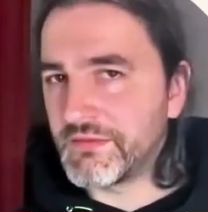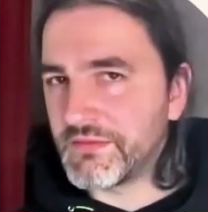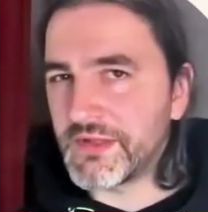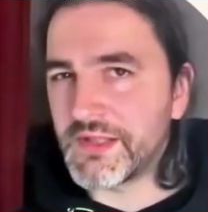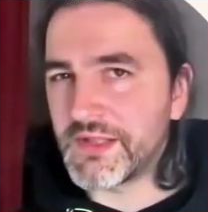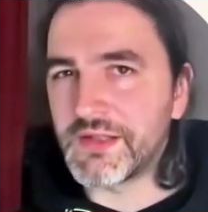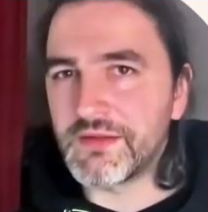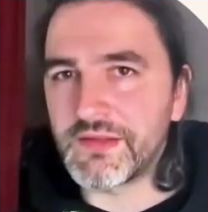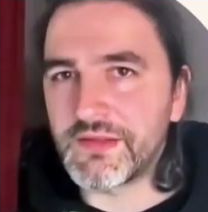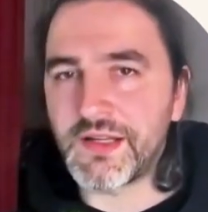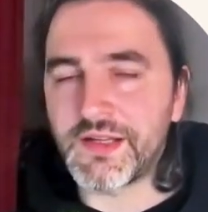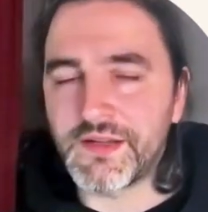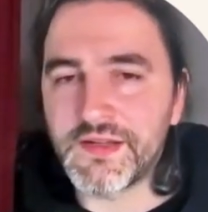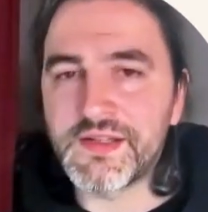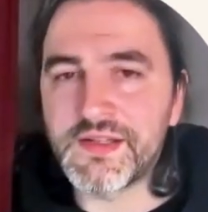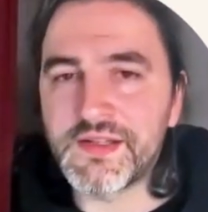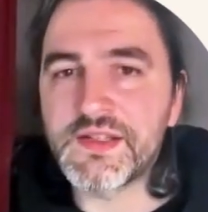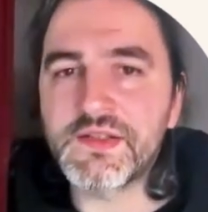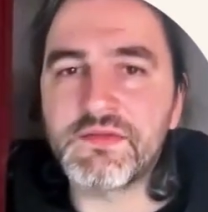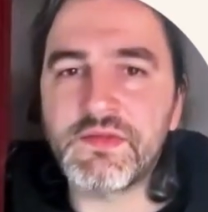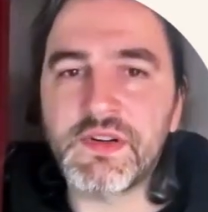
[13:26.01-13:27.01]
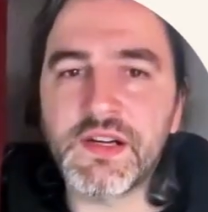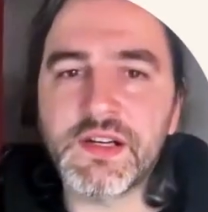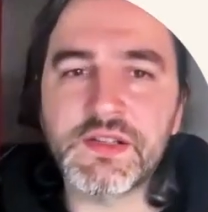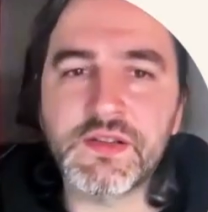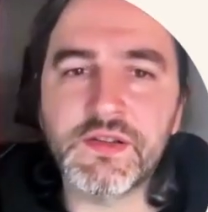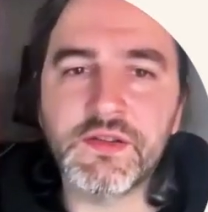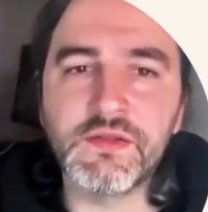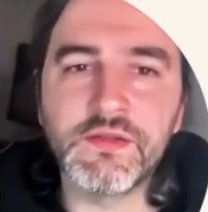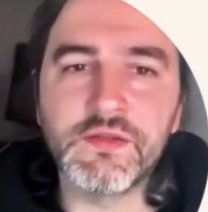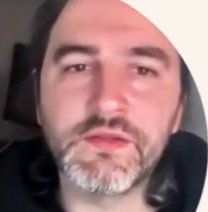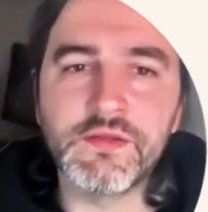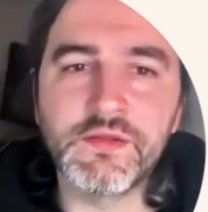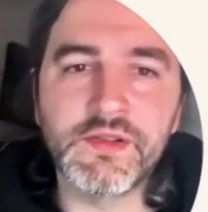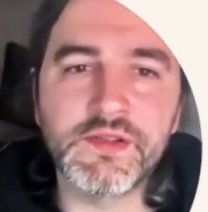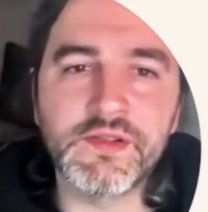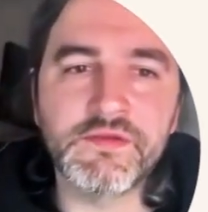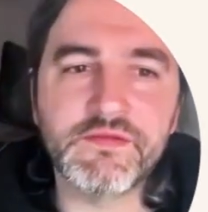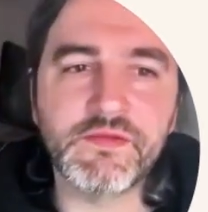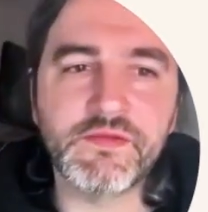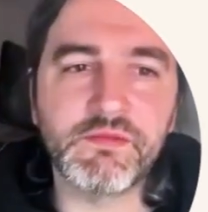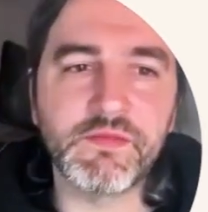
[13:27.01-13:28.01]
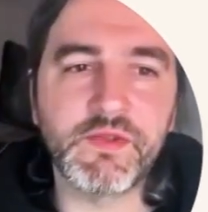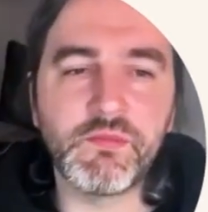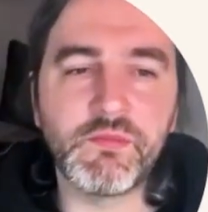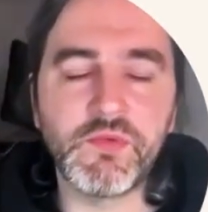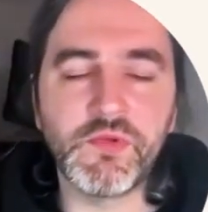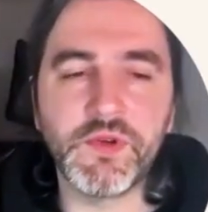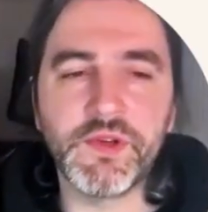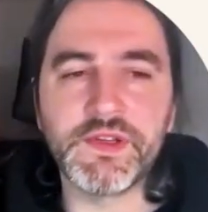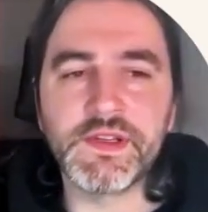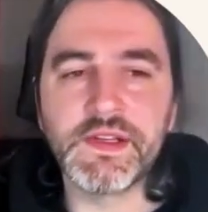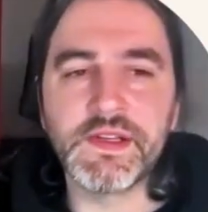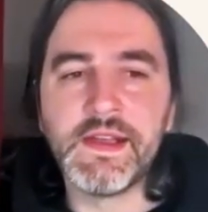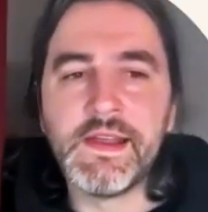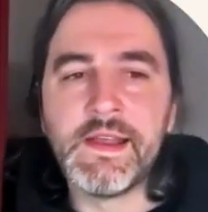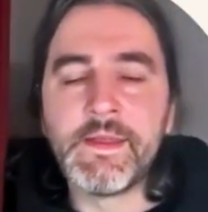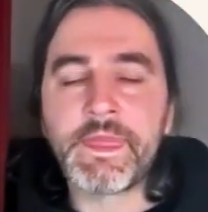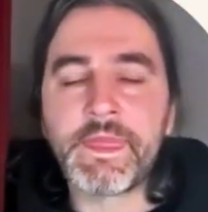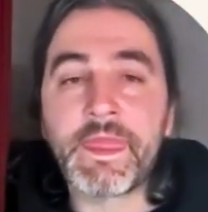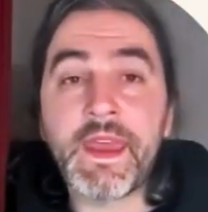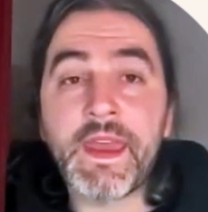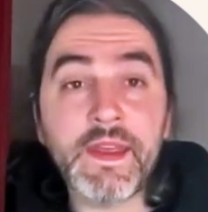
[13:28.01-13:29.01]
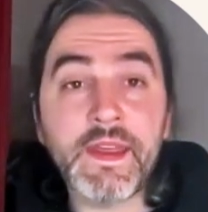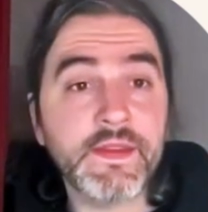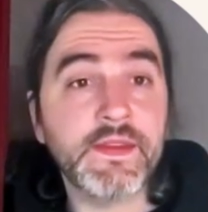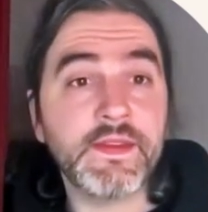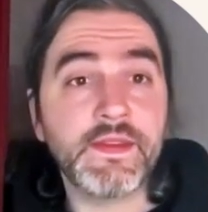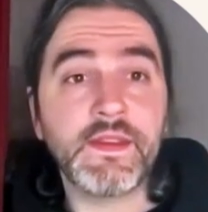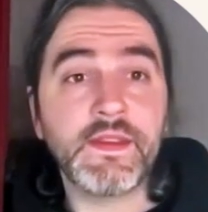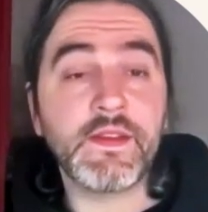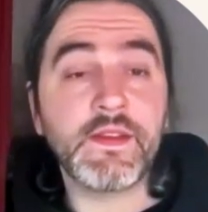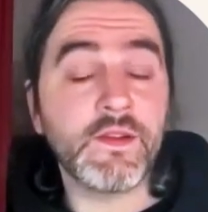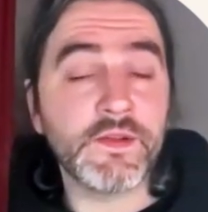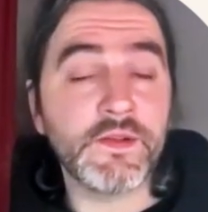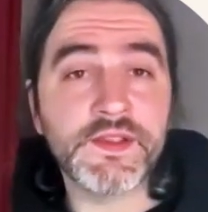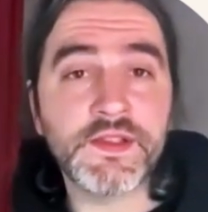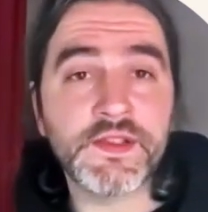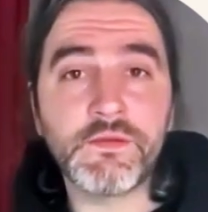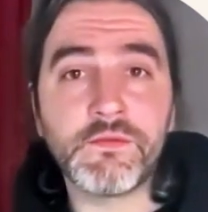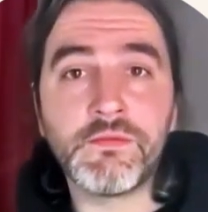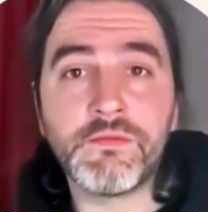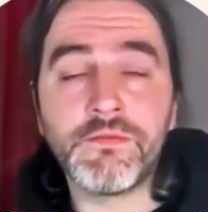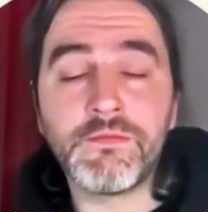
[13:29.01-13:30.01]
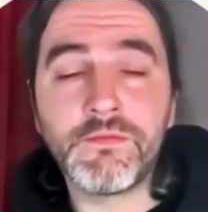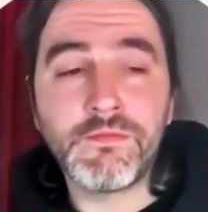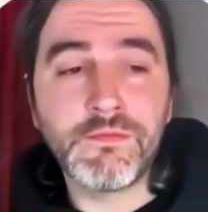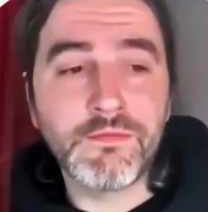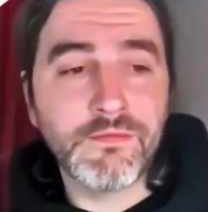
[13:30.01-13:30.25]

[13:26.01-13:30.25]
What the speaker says: kind of distracting your learners from the point. And also,